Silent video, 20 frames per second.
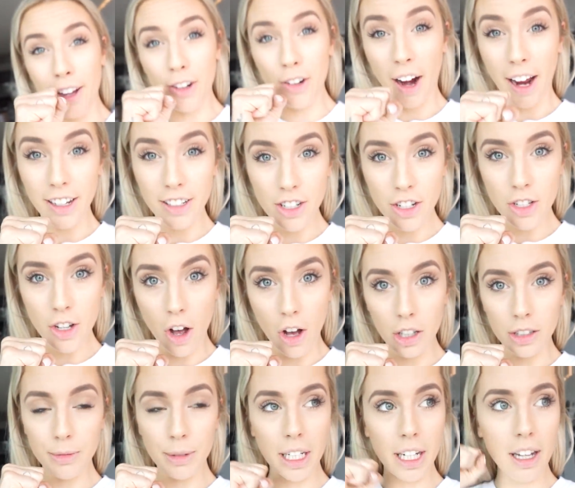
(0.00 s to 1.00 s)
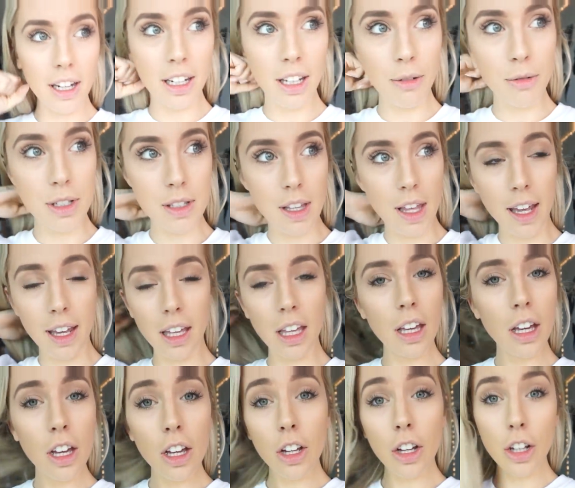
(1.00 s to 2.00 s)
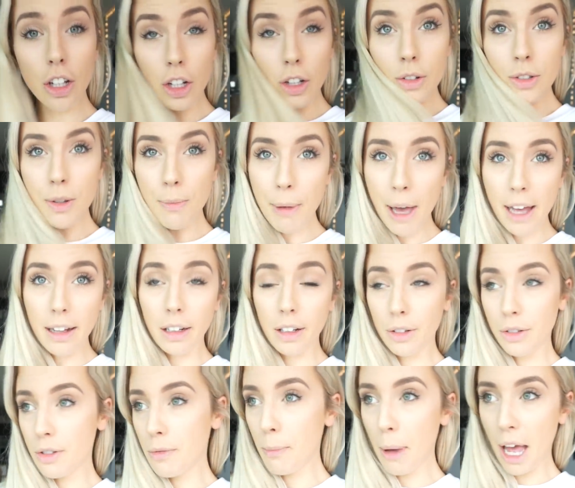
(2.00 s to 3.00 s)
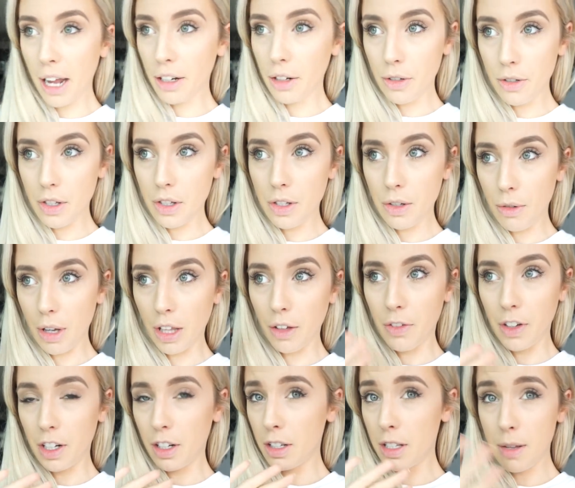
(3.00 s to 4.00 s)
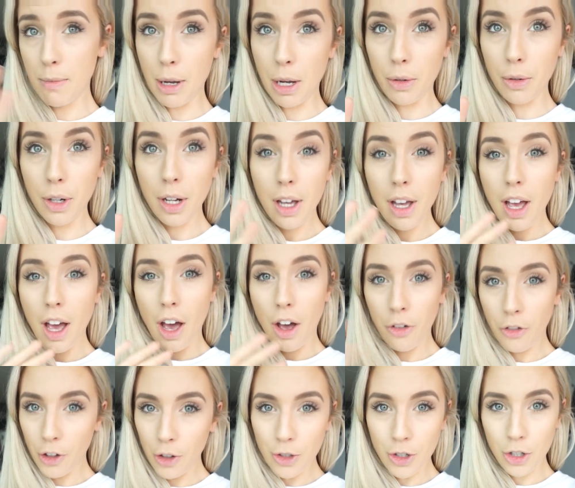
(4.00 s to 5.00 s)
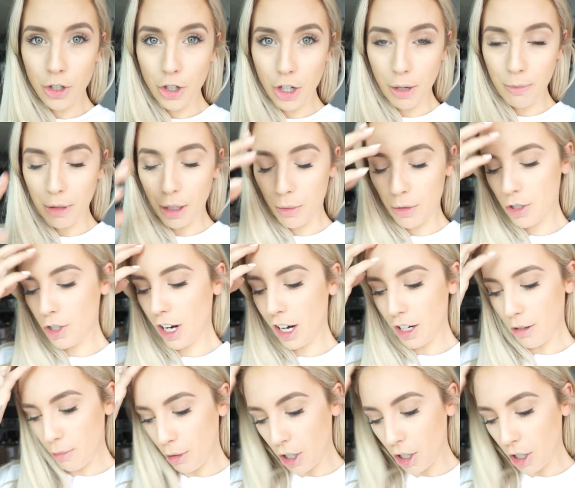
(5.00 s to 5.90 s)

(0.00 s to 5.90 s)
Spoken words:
Greg just called me and he was like, good news and bad news. Bad news is irrelevant. It's about a future trip that we're trying to